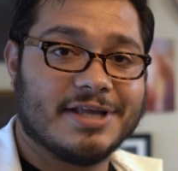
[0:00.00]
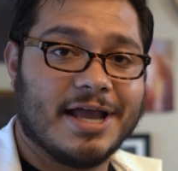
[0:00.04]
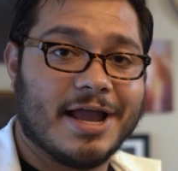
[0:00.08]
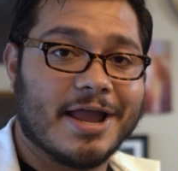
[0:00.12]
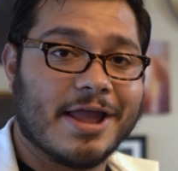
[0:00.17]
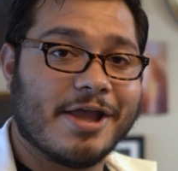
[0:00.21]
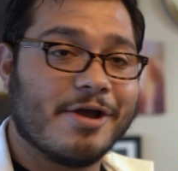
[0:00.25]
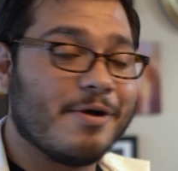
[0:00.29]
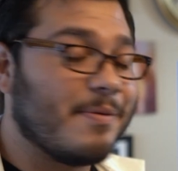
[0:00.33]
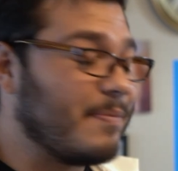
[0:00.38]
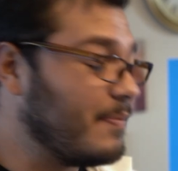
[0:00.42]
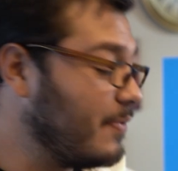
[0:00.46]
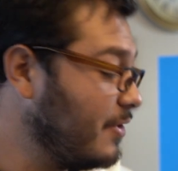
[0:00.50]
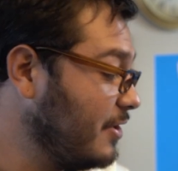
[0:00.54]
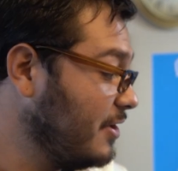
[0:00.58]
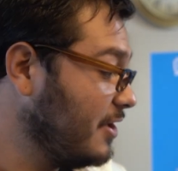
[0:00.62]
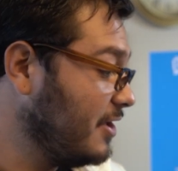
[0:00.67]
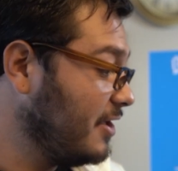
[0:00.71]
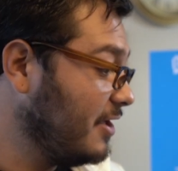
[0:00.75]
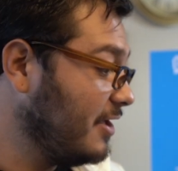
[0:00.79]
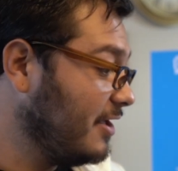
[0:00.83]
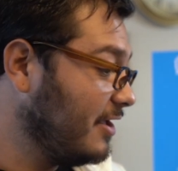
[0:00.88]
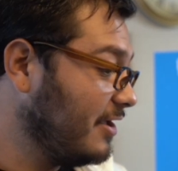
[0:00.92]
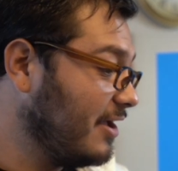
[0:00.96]
I
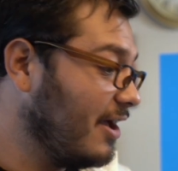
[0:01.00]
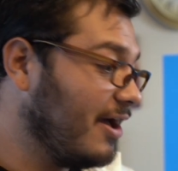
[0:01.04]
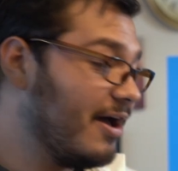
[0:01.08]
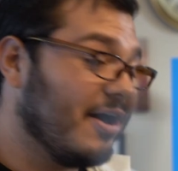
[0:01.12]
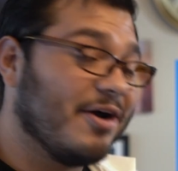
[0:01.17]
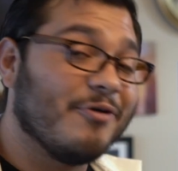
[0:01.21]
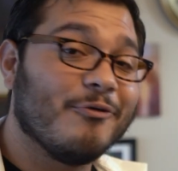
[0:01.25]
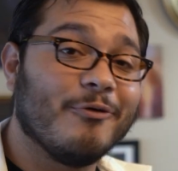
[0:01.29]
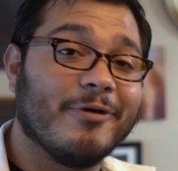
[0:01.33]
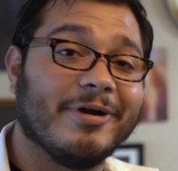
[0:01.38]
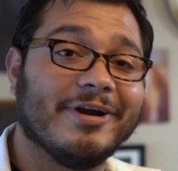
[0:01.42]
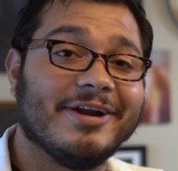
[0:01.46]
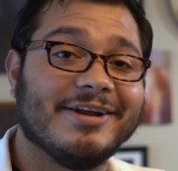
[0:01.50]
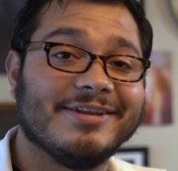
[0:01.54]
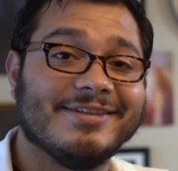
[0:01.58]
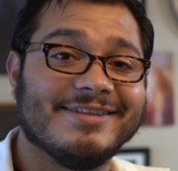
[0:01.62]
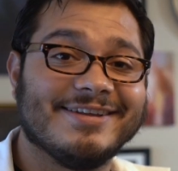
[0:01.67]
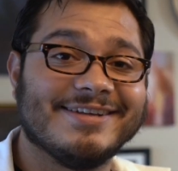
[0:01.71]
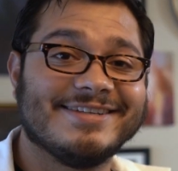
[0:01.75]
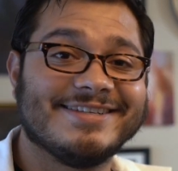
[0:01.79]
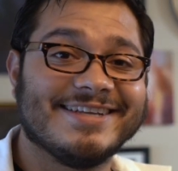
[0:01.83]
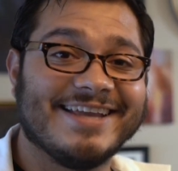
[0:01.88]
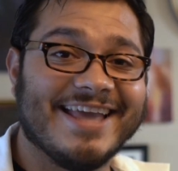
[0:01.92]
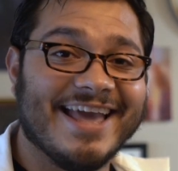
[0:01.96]
am wearing
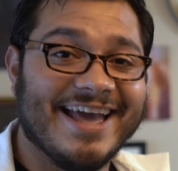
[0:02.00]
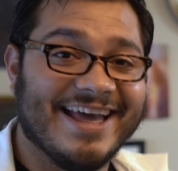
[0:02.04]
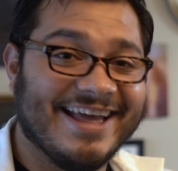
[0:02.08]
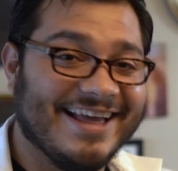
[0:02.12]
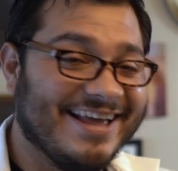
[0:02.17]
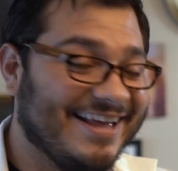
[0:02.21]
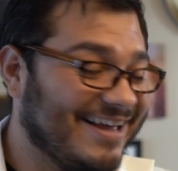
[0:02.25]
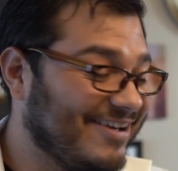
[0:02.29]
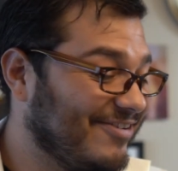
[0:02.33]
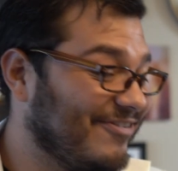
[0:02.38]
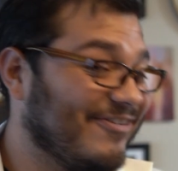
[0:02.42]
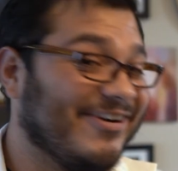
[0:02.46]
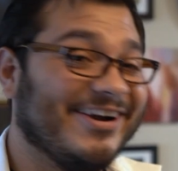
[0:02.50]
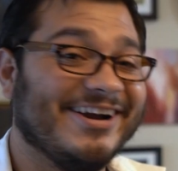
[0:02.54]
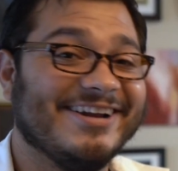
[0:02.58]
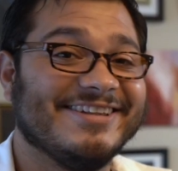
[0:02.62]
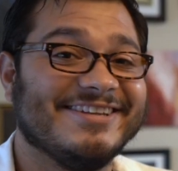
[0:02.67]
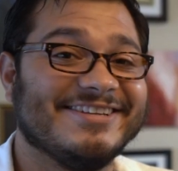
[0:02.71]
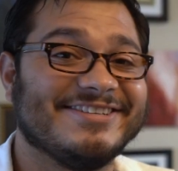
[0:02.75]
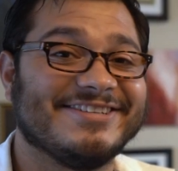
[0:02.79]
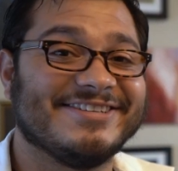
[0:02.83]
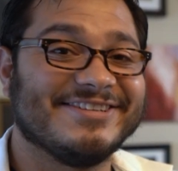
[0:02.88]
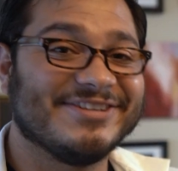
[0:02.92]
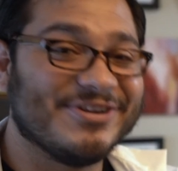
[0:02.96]
this
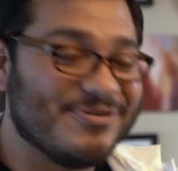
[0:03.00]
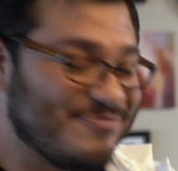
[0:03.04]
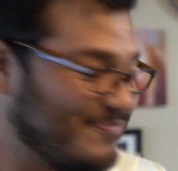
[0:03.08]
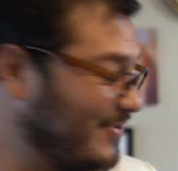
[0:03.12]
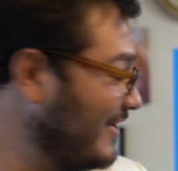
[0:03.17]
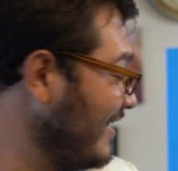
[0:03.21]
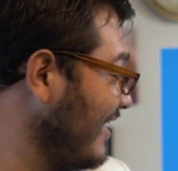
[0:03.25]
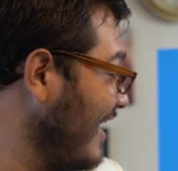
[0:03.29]
stupid